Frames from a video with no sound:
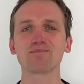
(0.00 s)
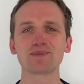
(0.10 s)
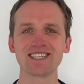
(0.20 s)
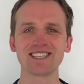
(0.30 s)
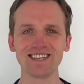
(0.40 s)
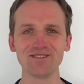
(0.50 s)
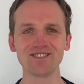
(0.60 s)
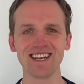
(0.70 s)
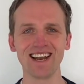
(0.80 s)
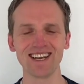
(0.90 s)
absolute
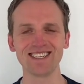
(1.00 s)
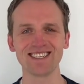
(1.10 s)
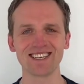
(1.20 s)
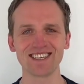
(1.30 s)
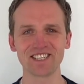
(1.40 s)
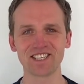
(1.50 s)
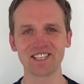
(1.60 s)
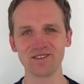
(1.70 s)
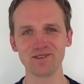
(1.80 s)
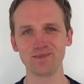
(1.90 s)
delight
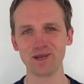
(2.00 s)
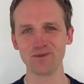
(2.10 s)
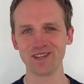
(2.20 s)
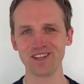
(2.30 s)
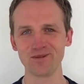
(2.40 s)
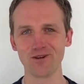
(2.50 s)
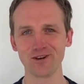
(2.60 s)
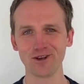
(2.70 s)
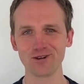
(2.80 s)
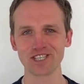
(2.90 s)
to be with you
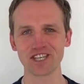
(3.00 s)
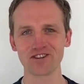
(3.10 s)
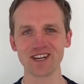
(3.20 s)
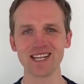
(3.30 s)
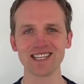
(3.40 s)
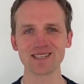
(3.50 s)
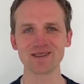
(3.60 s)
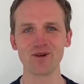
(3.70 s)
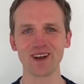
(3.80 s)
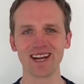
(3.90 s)
on your screen this
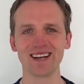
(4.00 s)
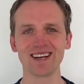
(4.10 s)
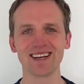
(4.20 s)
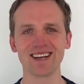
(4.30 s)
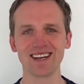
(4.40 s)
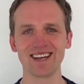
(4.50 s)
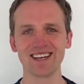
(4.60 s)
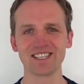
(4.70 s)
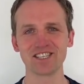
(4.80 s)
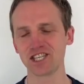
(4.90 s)
morning
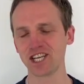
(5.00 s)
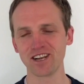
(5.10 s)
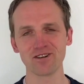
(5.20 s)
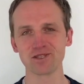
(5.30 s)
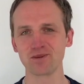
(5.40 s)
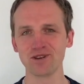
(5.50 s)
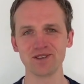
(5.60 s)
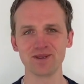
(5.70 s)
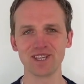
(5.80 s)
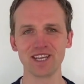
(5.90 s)
uh, to share God's
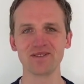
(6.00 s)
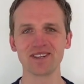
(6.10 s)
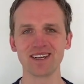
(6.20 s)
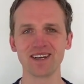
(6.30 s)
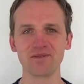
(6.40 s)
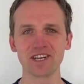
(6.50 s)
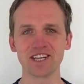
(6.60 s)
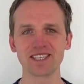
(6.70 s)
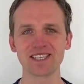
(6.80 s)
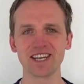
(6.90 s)
word with you. And when I
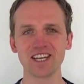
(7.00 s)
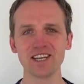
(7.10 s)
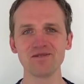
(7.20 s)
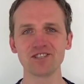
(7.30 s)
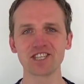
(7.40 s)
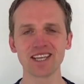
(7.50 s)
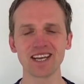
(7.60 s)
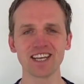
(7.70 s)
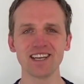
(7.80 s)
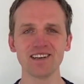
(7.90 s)
say a huge
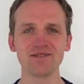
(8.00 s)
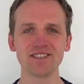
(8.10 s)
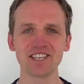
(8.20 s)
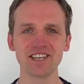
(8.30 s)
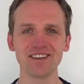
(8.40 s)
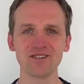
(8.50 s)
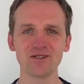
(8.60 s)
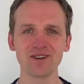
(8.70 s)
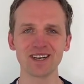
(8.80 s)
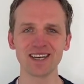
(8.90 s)
thank you to
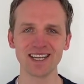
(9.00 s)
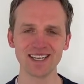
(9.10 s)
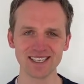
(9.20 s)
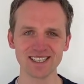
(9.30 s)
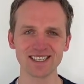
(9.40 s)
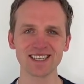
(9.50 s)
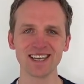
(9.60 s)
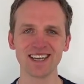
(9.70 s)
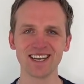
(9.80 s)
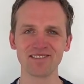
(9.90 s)
your leaders
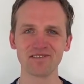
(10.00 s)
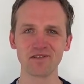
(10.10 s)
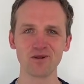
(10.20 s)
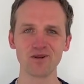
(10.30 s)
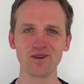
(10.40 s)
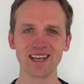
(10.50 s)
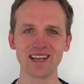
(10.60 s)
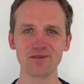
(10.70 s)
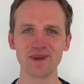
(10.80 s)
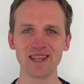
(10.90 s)
for
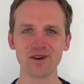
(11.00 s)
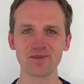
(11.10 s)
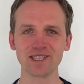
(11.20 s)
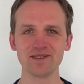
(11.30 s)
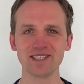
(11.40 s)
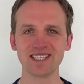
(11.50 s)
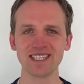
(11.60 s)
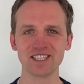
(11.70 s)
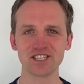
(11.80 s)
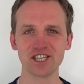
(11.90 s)
giving me the opportunity
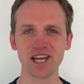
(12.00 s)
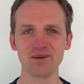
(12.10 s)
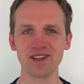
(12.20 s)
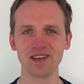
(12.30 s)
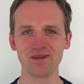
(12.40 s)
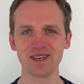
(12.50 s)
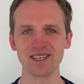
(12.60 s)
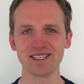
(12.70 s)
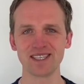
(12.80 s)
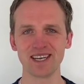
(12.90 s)
to share with you
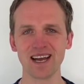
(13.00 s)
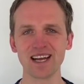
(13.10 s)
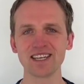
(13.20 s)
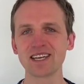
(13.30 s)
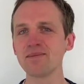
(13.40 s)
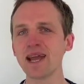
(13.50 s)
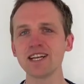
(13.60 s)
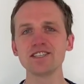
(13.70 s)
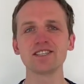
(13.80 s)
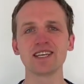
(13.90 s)
and, uh, and
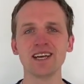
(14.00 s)
commend